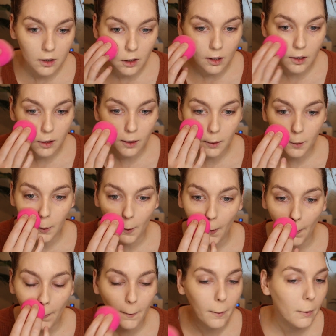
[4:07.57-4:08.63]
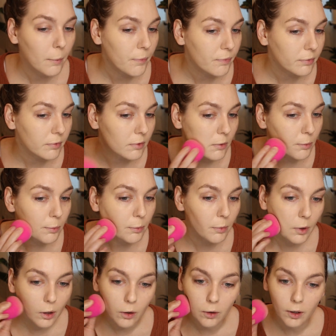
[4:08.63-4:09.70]
This is...
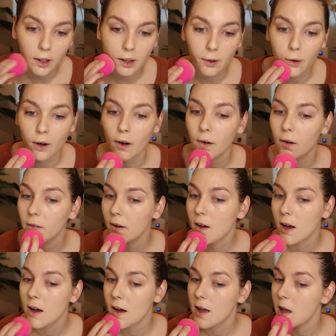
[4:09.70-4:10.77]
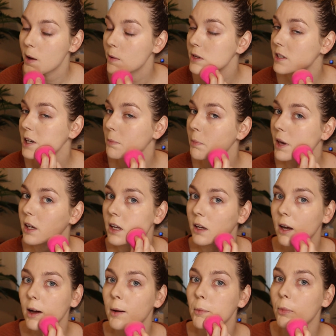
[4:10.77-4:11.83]
Oh, okay, there we go. It was like
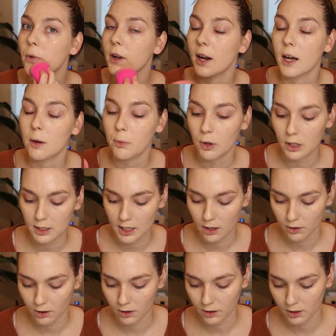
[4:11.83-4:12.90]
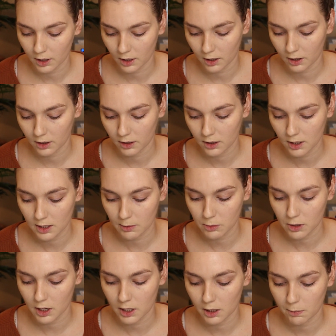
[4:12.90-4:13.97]
picking up what I had put down earlier because I'm
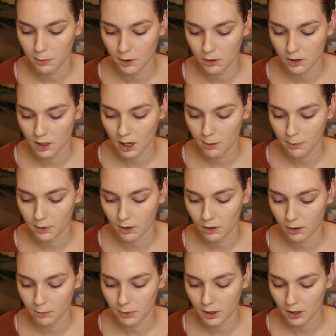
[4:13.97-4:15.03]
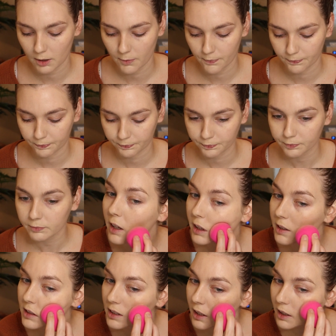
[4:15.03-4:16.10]
trying to build it up a little bit.
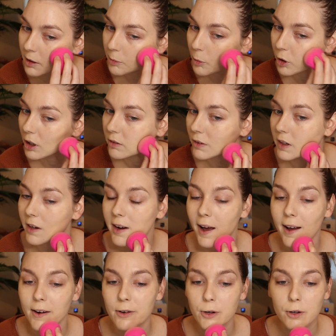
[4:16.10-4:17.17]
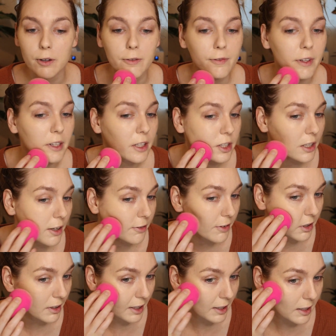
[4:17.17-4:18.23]
It is like more of a natural finish, I
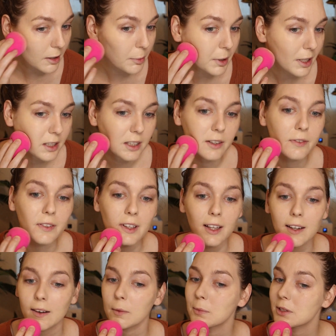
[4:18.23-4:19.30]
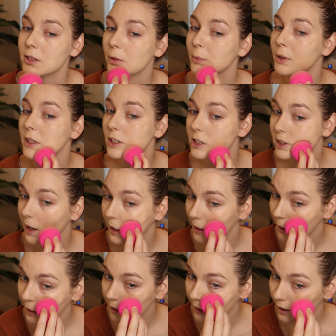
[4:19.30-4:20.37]
feel like, because I feel like I'm still pretty
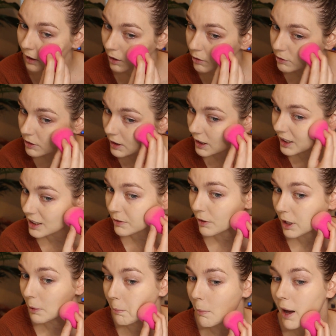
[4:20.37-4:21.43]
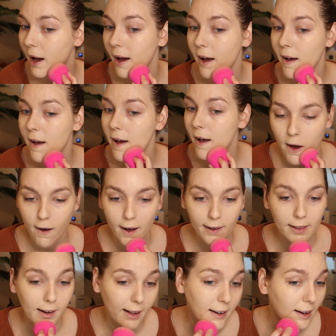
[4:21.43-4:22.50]
shiny. Like, I don't feel like it's very matte.
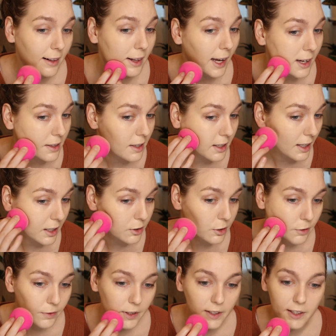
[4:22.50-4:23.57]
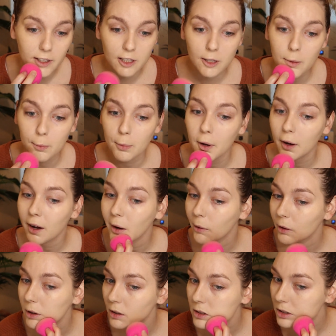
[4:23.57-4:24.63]
And I like the natural finish, but
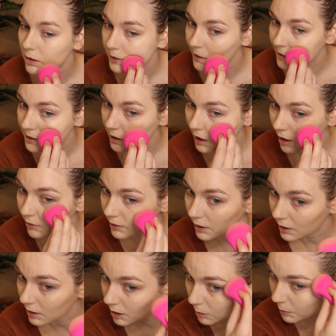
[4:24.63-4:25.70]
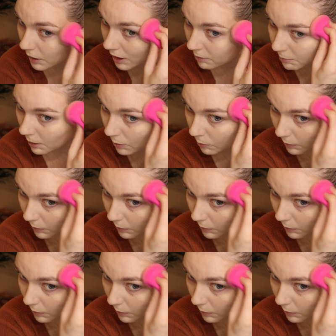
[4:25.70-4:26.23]
I would also like to cover a little bit of my